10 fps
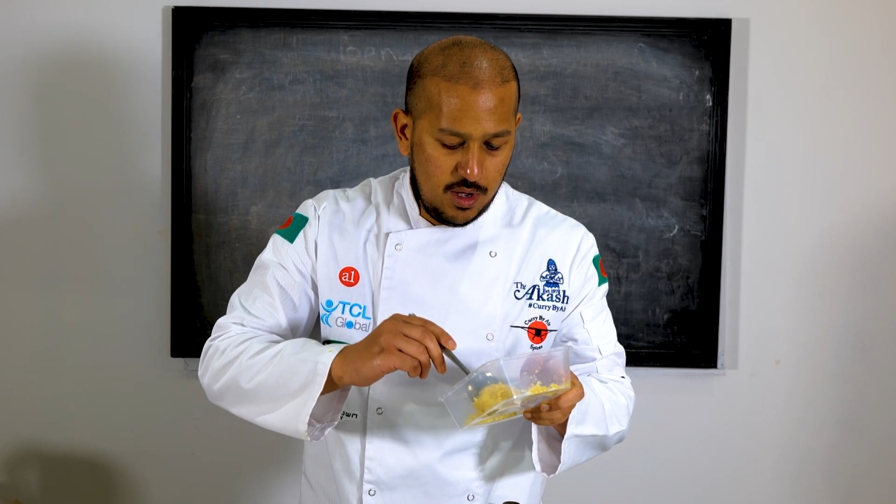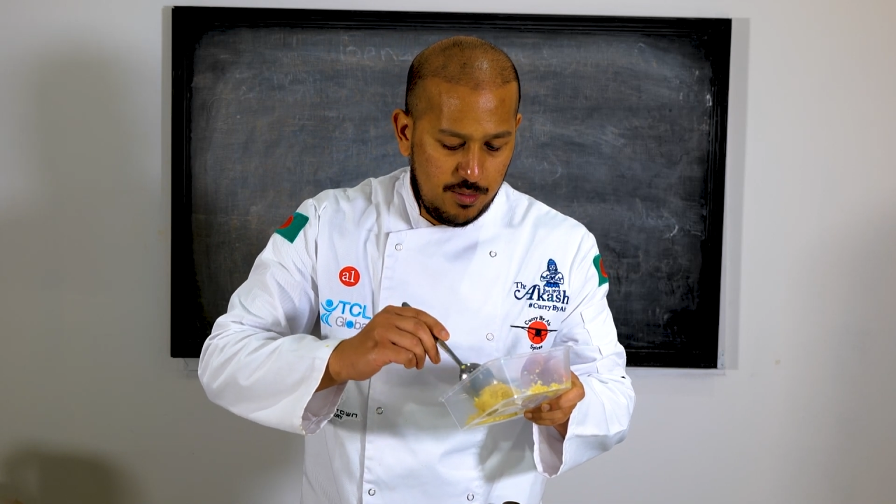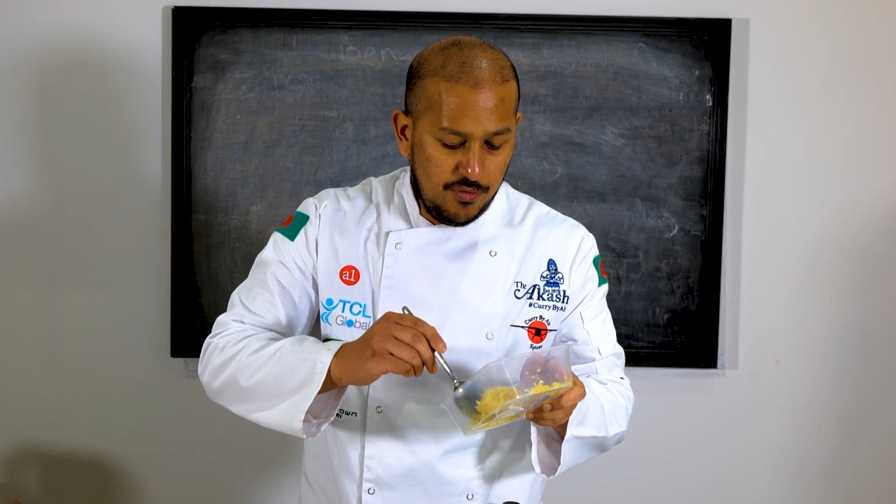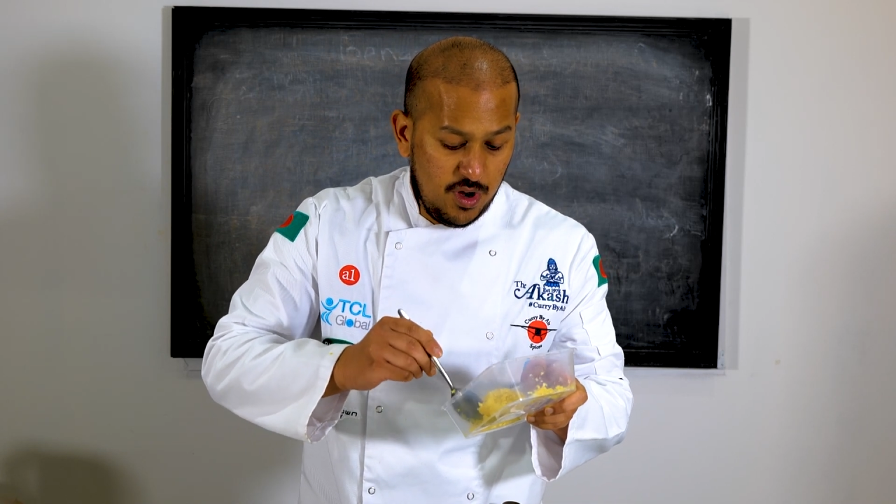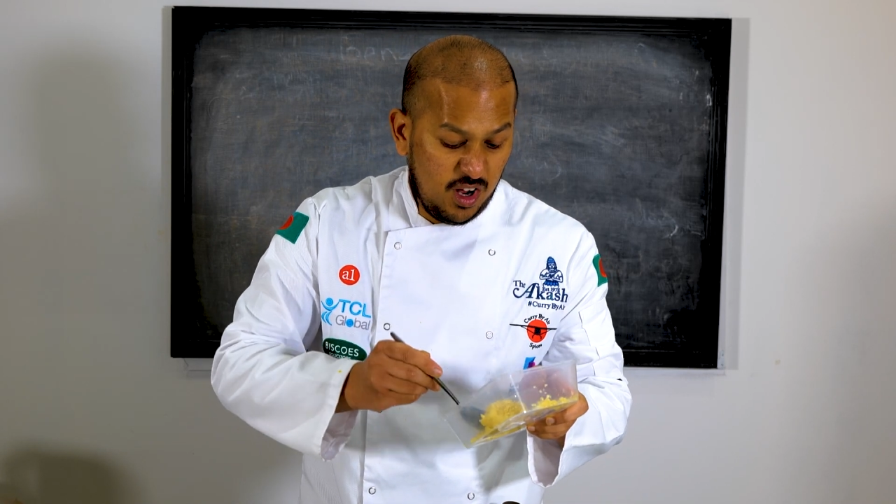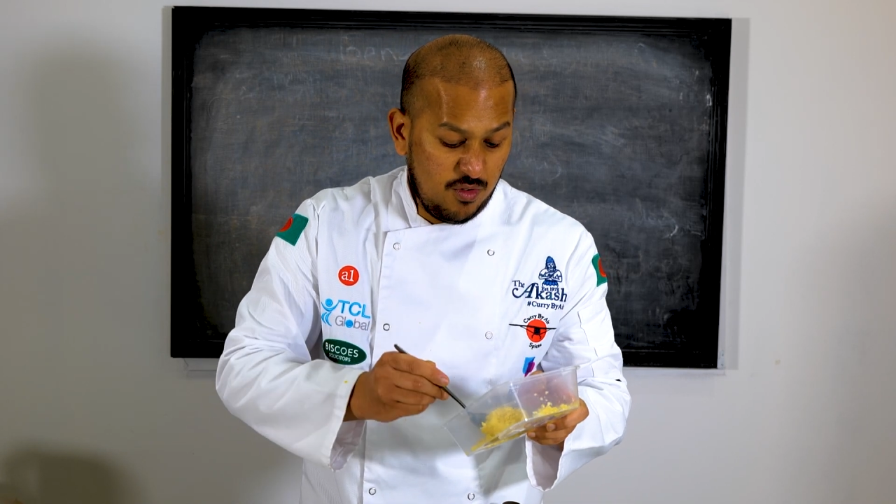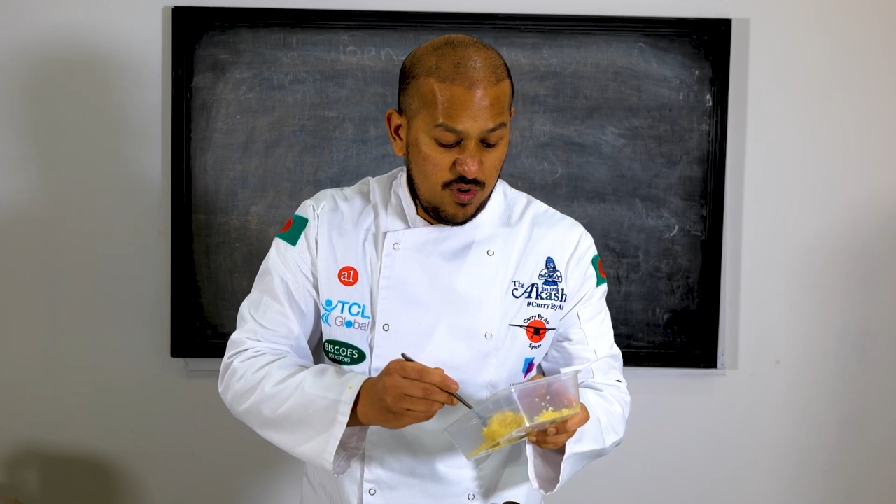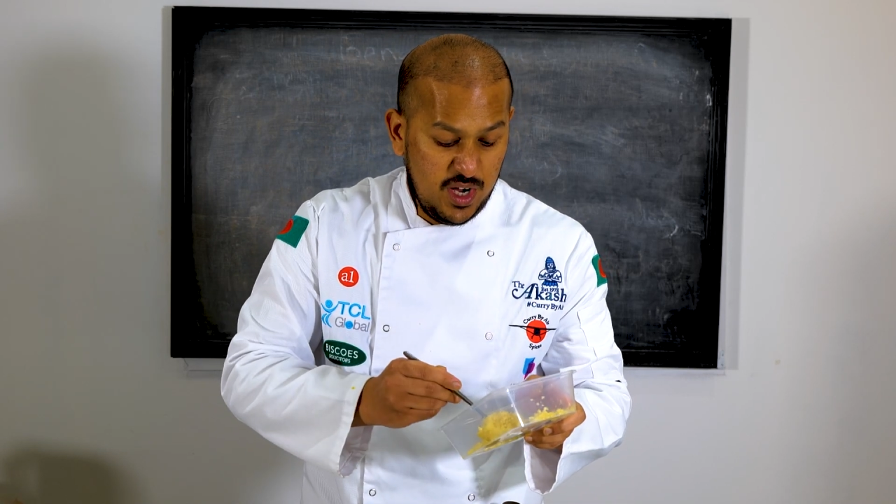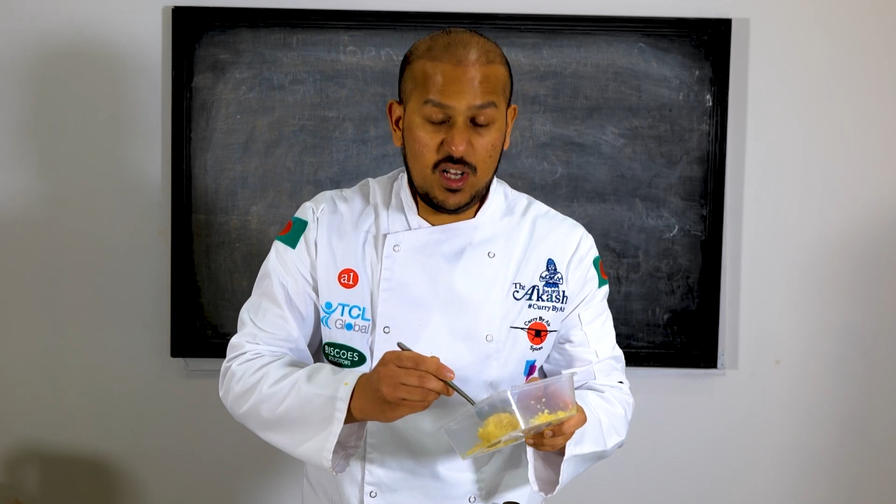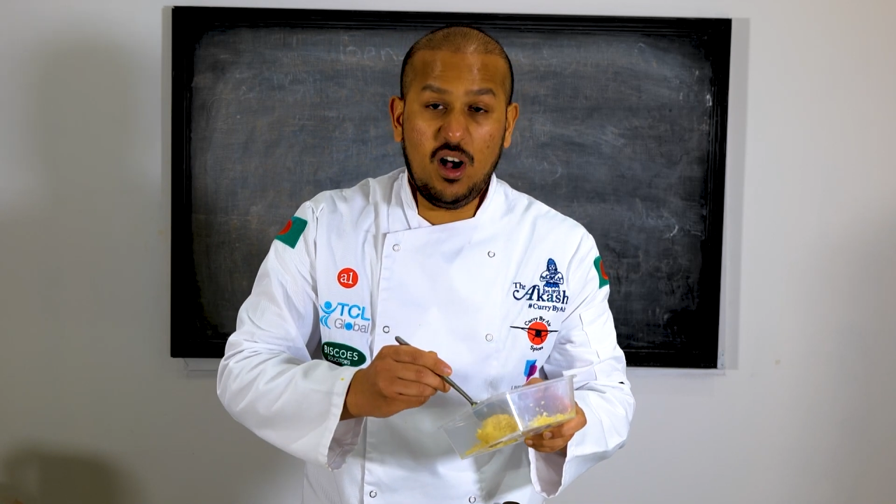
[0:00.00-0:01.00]
If you like a
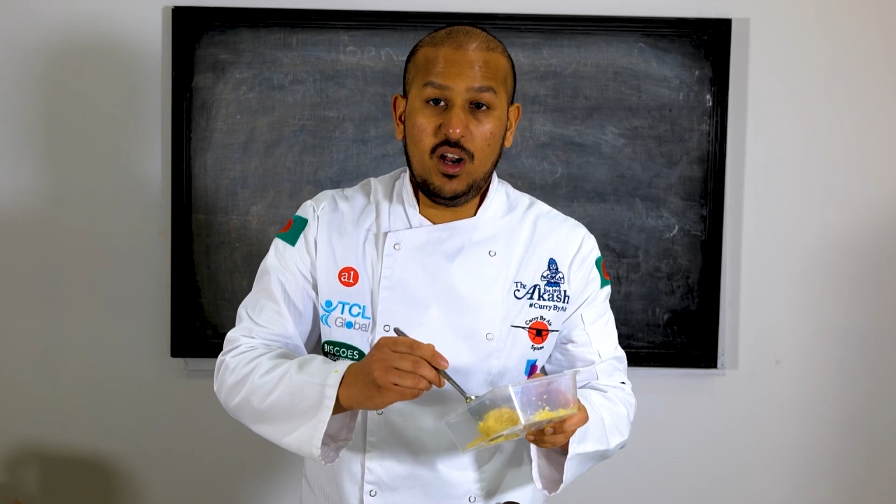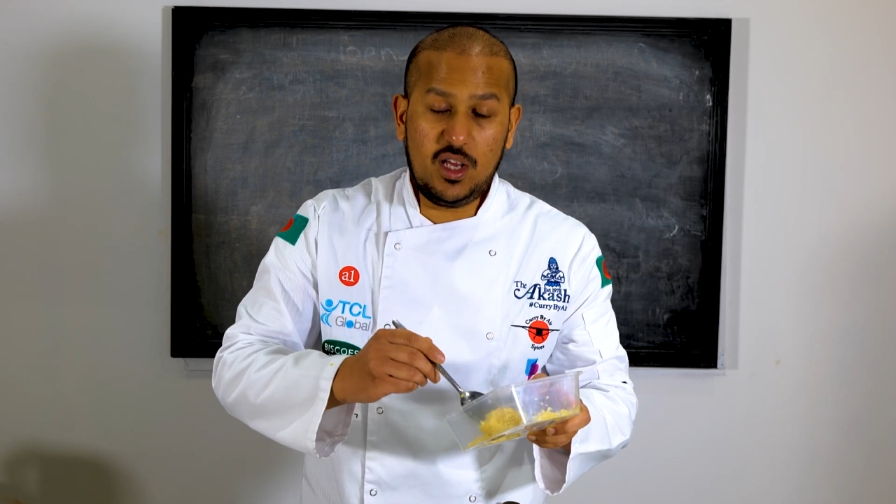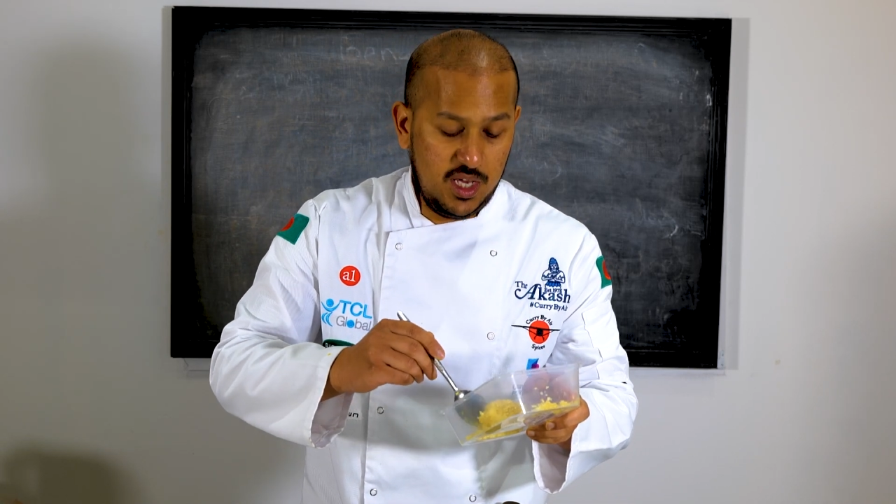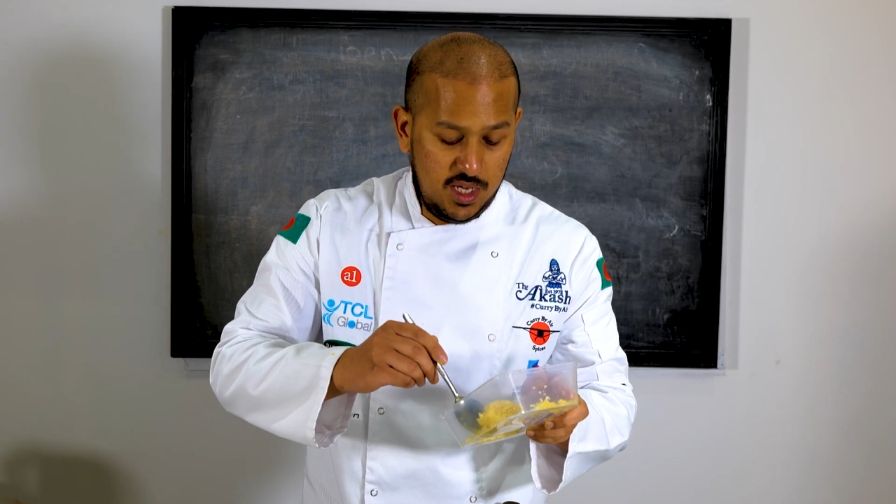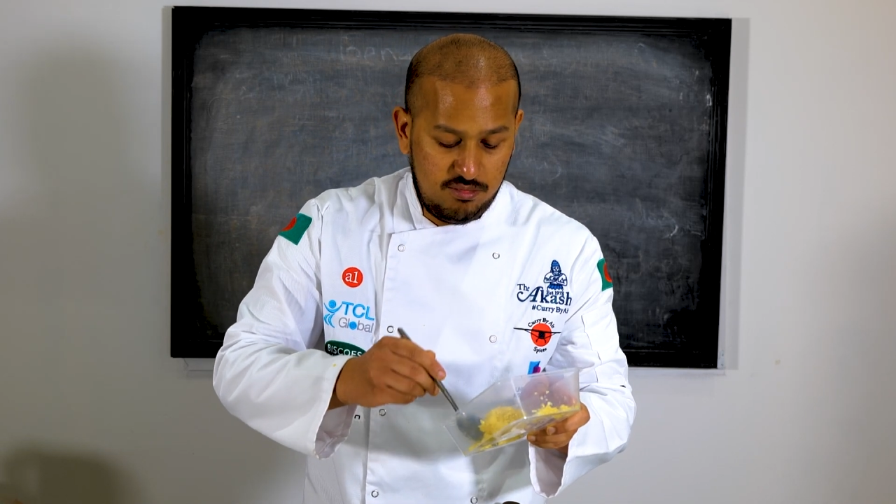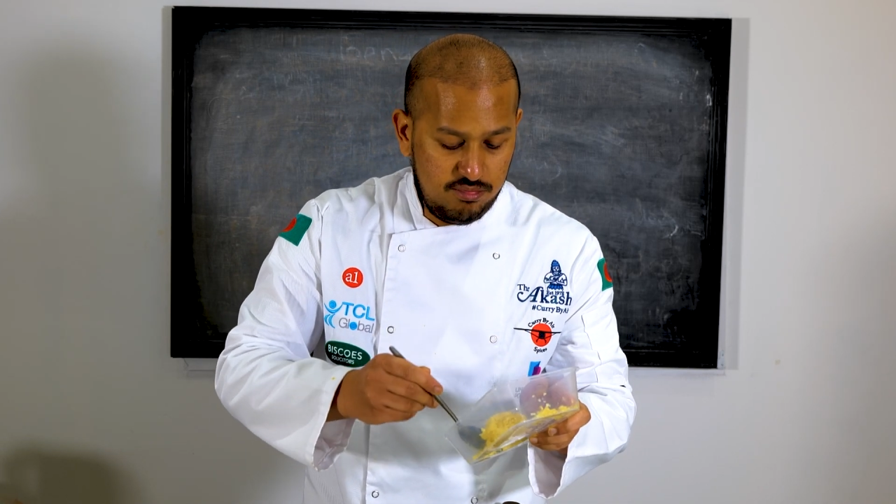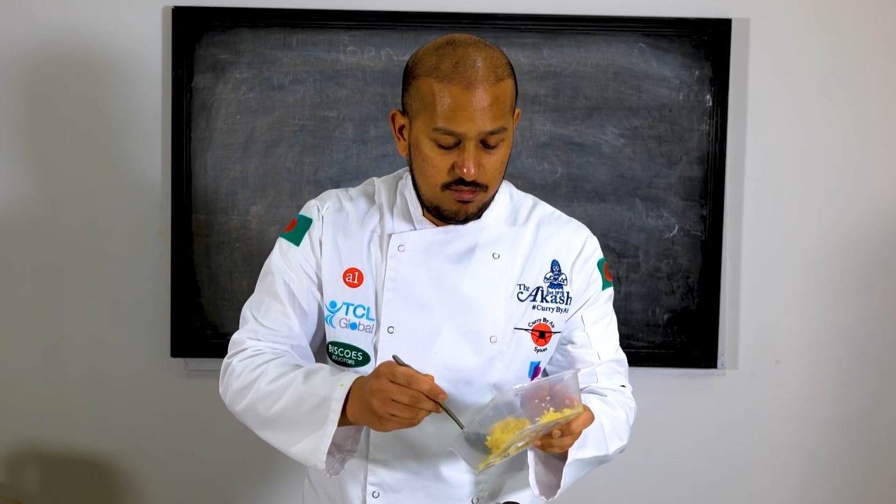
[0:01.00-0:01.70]
really garlicky,